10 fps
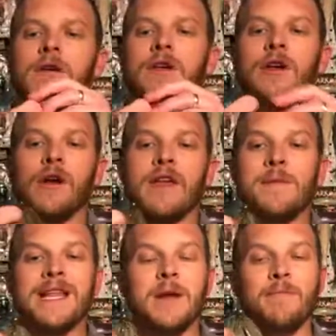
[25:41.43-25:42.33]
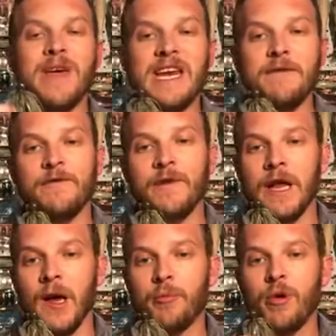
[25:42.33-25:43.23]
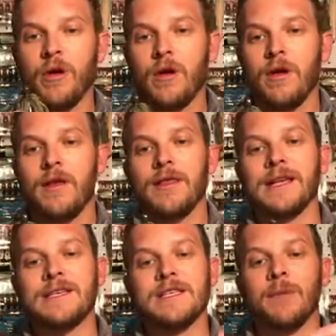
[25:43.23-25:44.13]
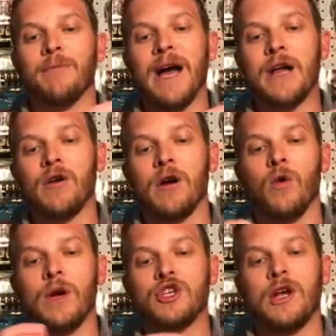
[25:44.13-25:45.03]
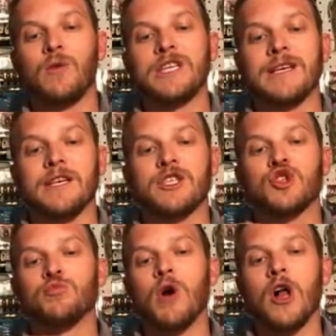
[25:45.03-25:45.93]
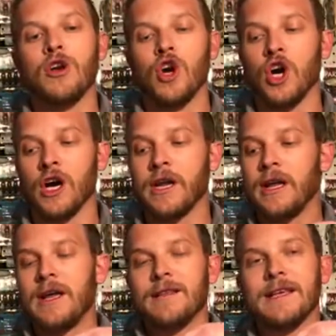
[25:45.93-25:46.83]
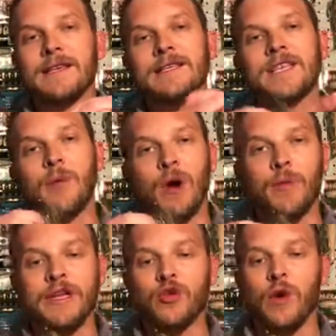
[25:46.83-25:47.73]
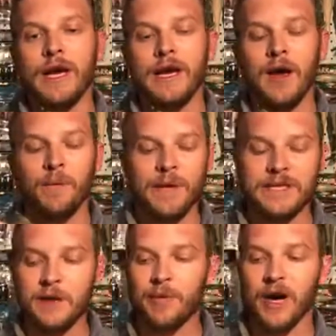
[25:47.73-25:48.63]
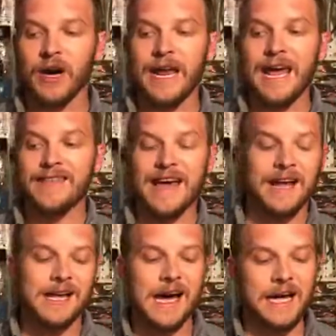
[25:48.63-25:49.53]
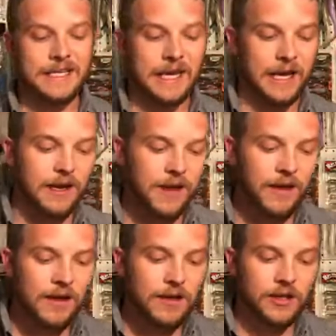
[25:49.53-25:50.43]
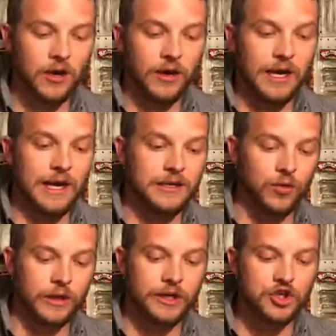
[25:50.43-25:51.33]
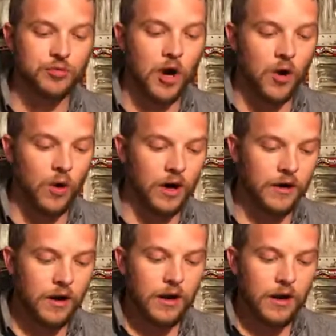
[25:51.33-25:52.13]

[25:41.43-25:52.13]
You know, they make the mini flip. This is the micro, which has a smaller hook. This is somewhere between a Bitsy bug and that Kitech. So it is a really small one.